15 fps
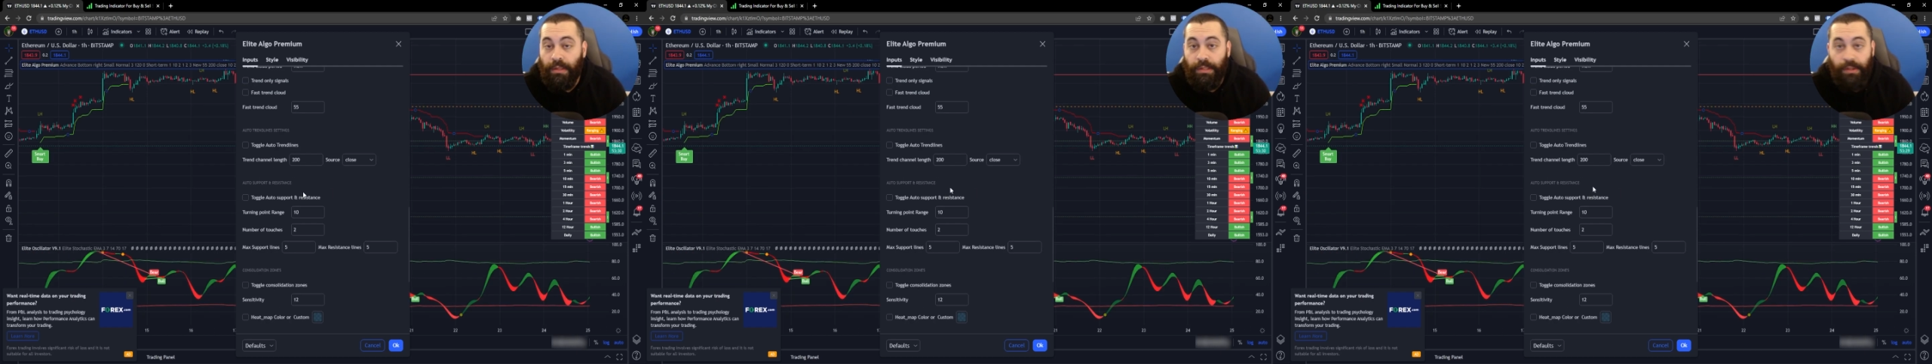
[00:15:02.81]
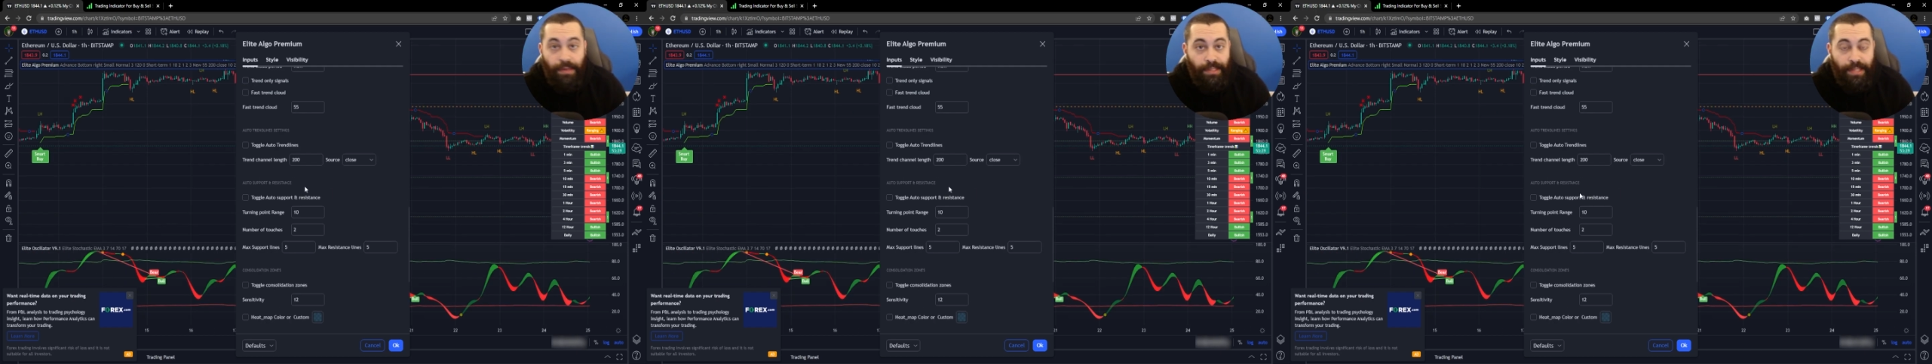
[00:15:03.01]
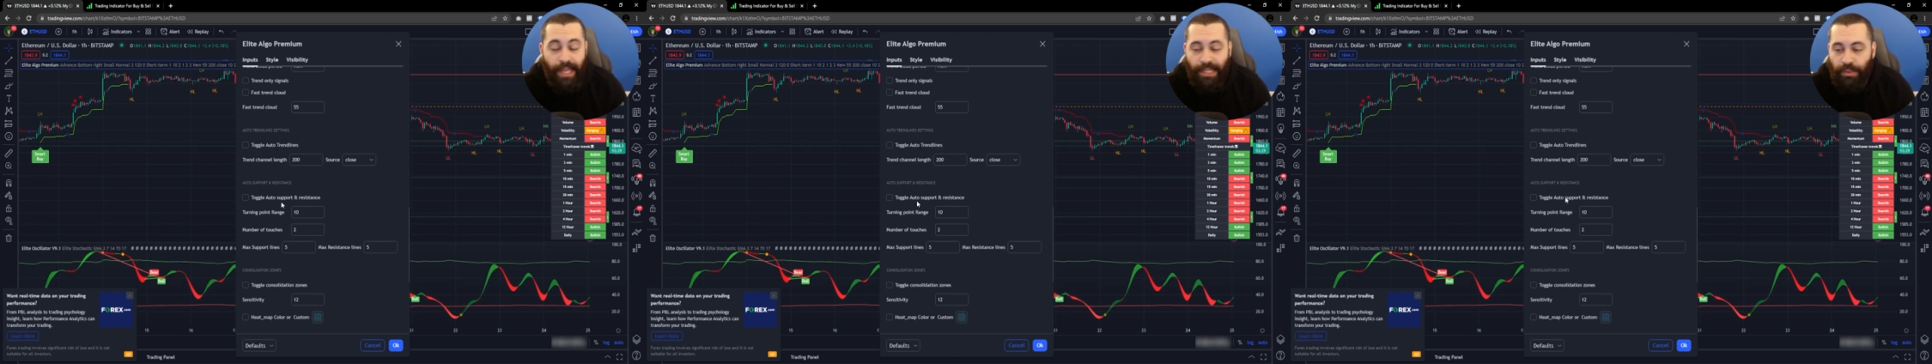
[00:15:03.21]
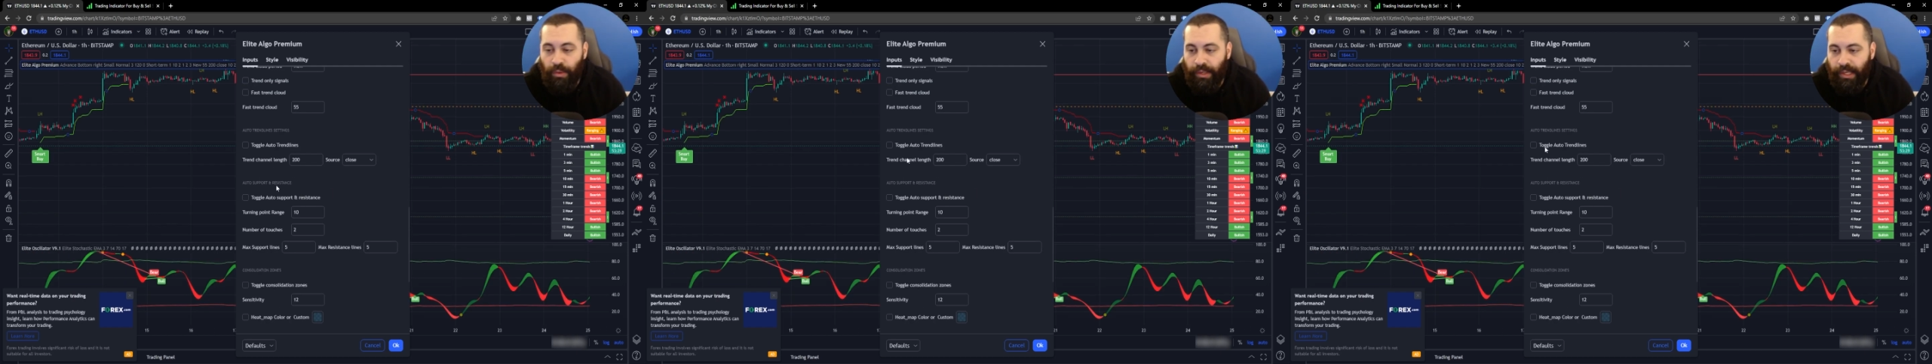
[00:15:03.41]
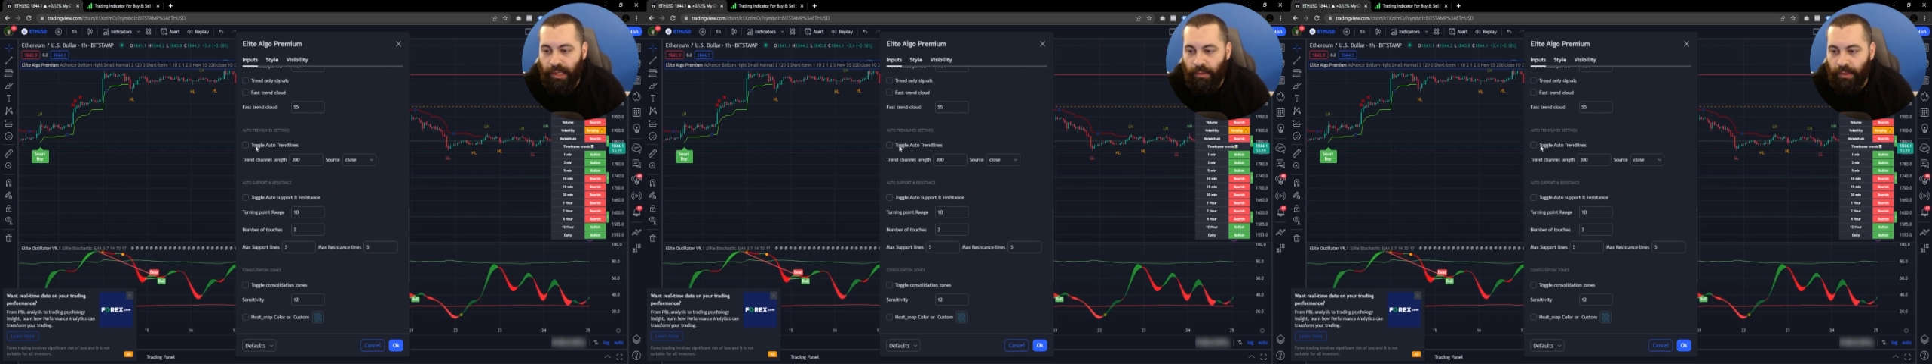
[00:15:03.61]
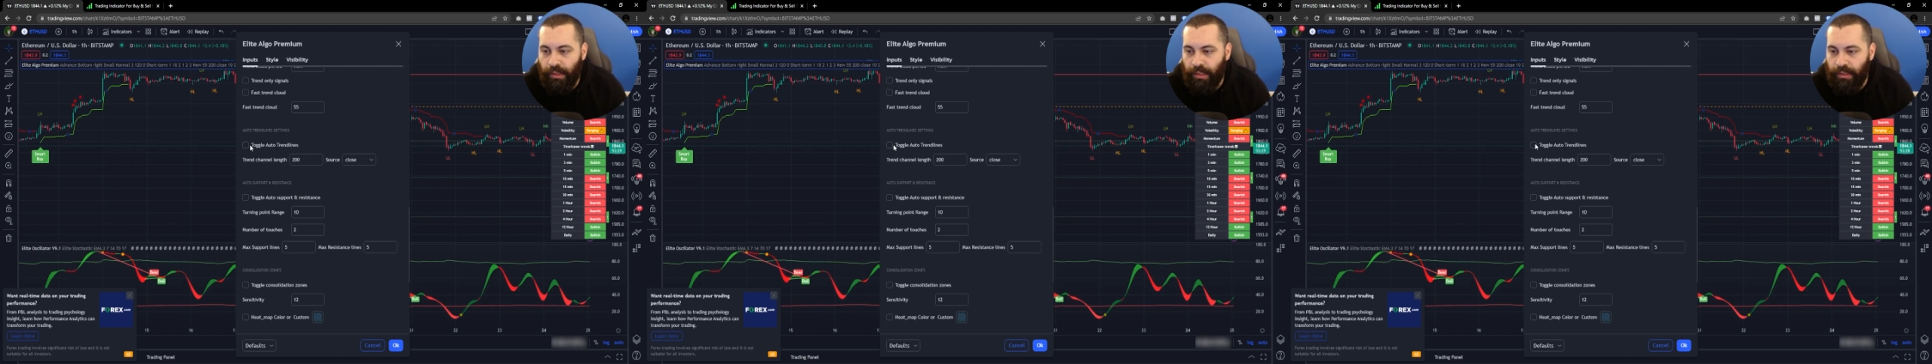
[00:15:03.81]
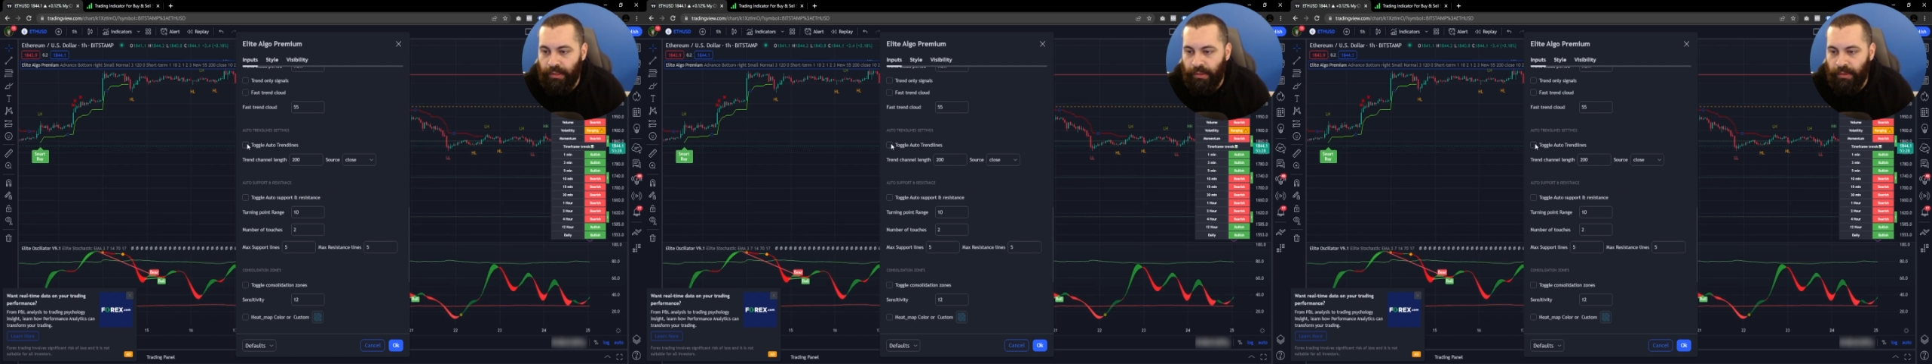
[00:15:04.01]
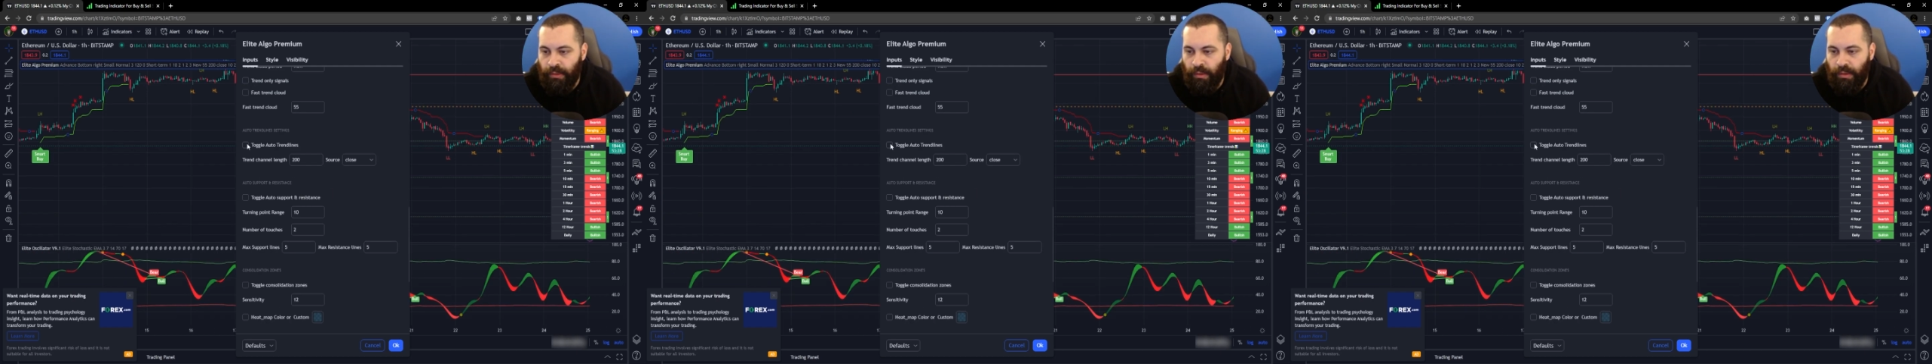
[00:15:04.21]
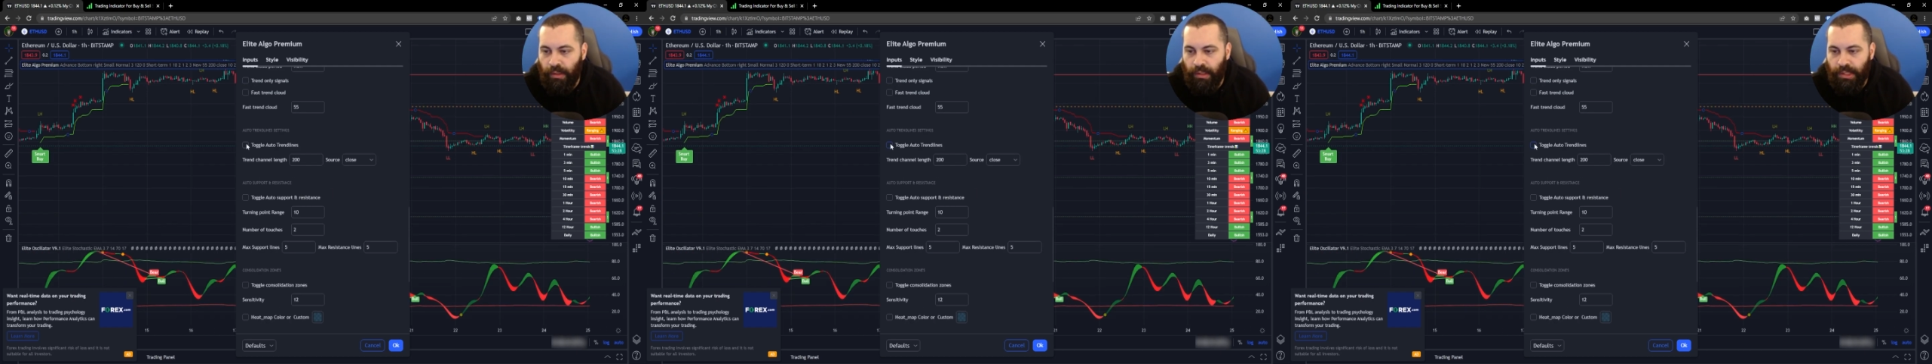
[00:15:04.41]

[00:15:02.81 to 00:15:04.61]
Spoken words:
So this next one here, we're going to do